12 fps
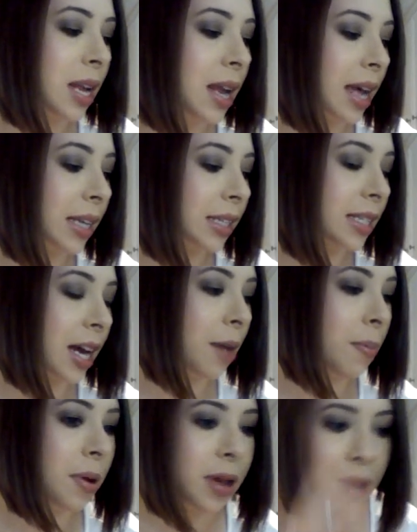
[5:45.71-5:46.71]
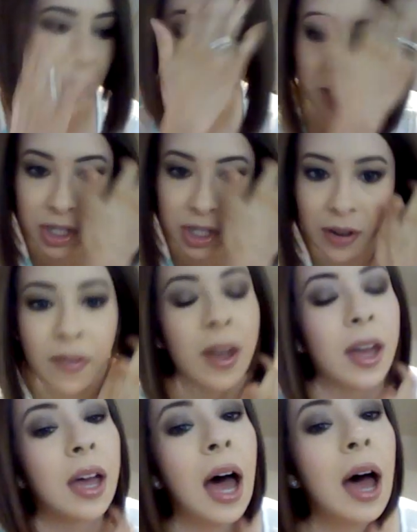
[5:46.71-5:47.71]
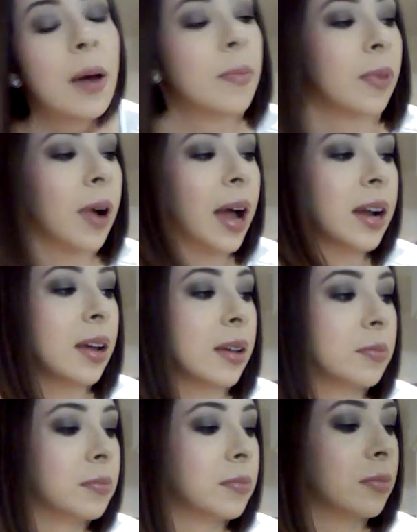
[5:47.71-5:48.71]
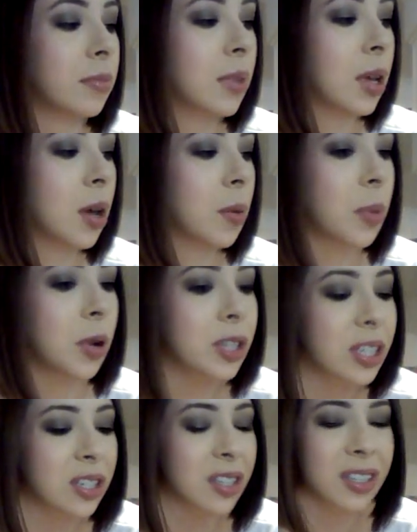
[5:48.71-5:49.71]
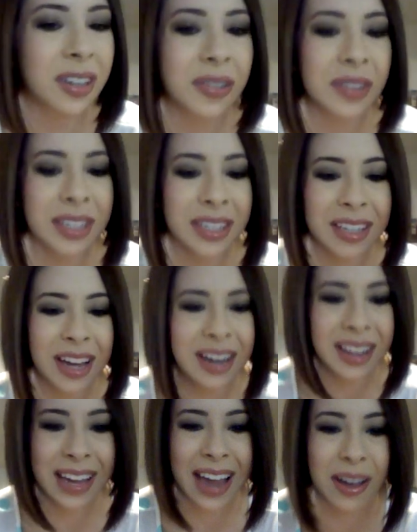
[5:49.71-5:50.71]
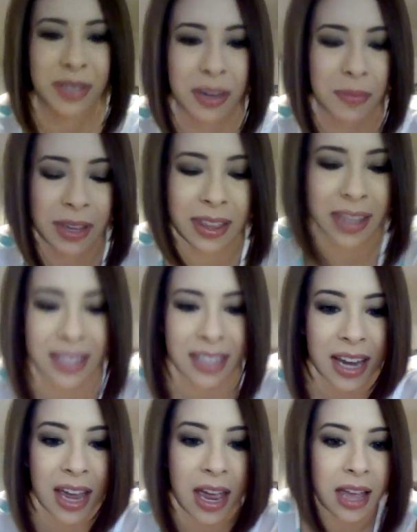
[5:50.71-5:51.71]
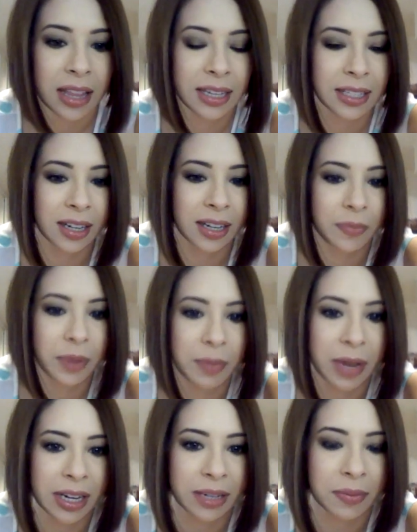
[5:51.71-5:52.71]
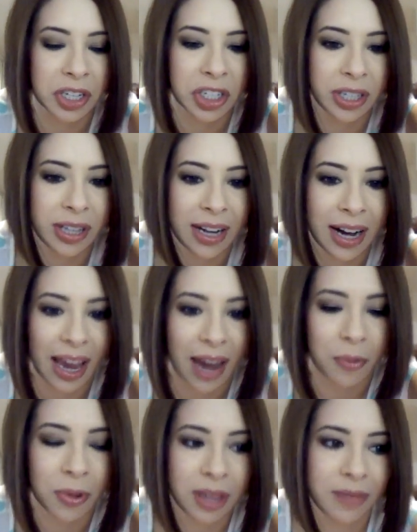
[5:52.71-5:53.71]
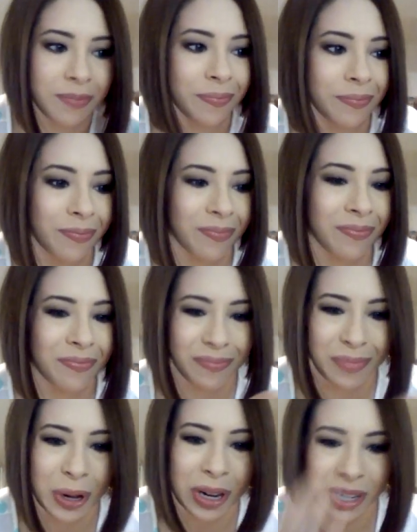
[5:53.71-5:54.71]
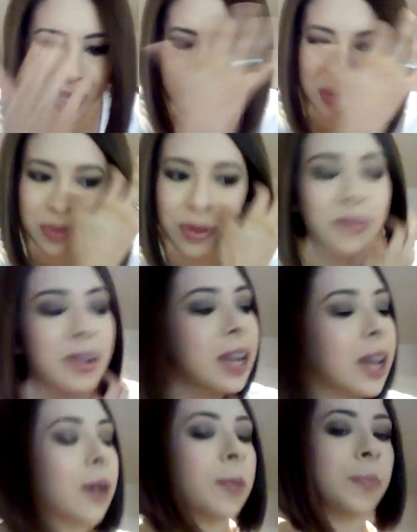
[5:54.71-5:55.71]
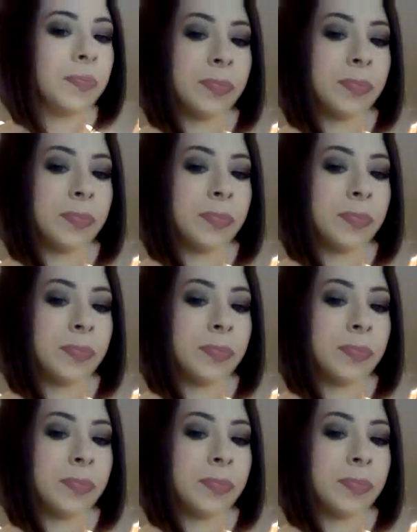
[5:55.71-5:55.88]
Next up, a bunch of um, kind of books, and just, you know, this is kind of like housekeeping things that things that I've been meaning to mention that I can't really put into a video